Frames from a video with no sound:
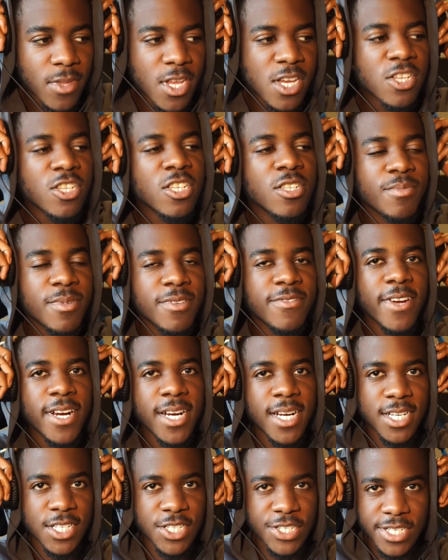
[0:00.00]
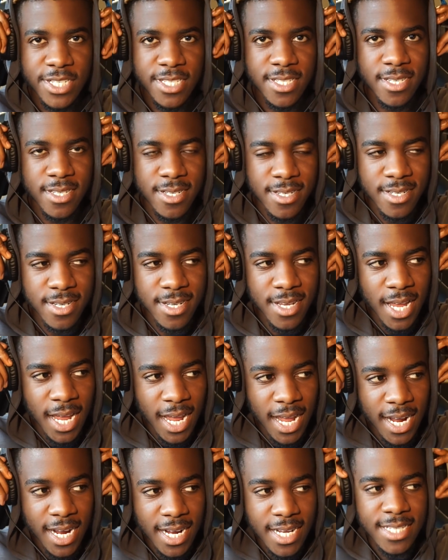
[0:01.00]
It should be very interesting
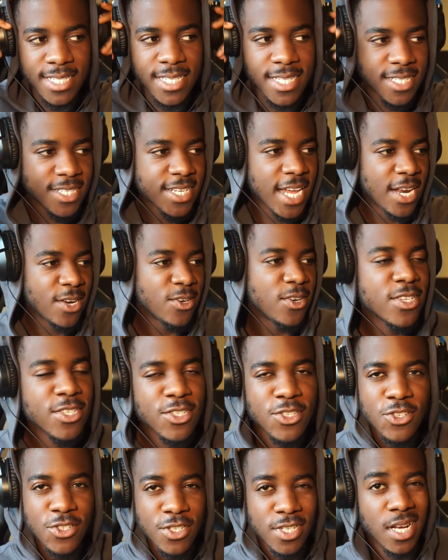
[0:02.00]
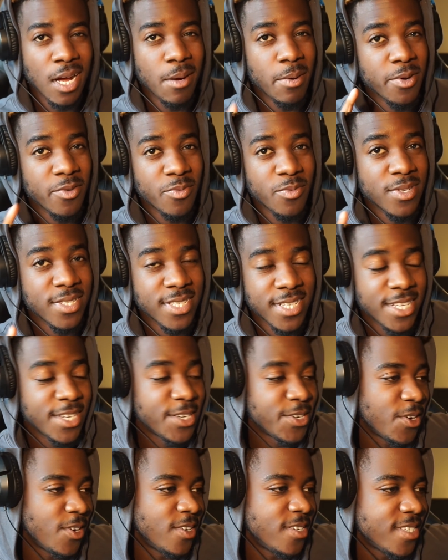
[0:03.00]
because this channel doesn't usually come up with
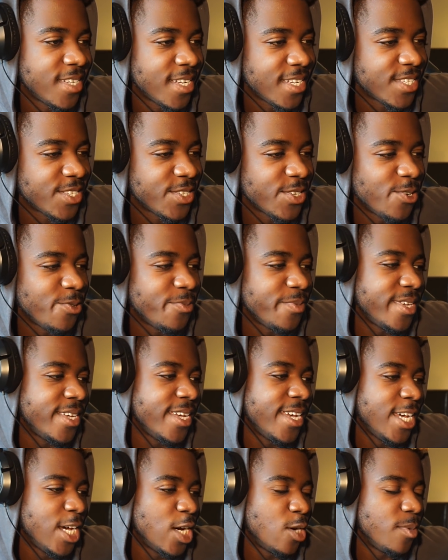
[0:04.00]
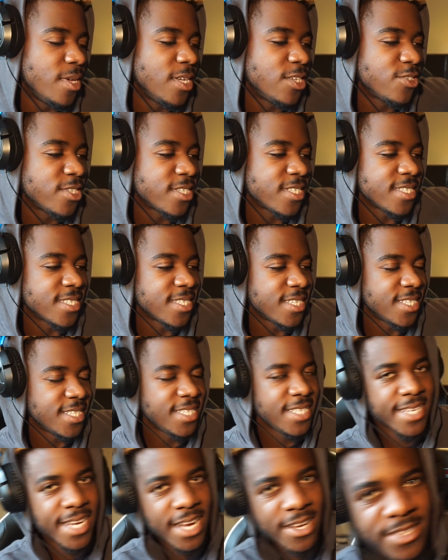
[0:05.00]
Brazilian content, so it'll be it'll be interesting to
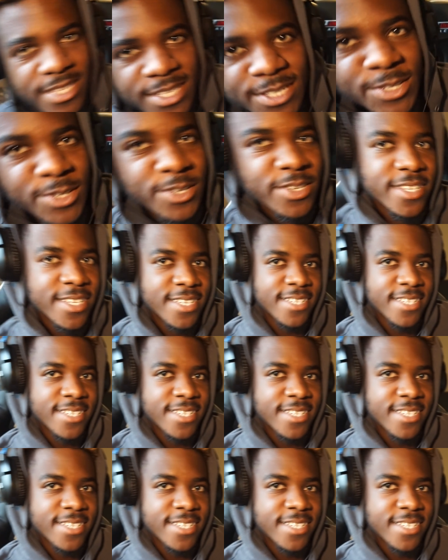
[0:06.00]
see how they do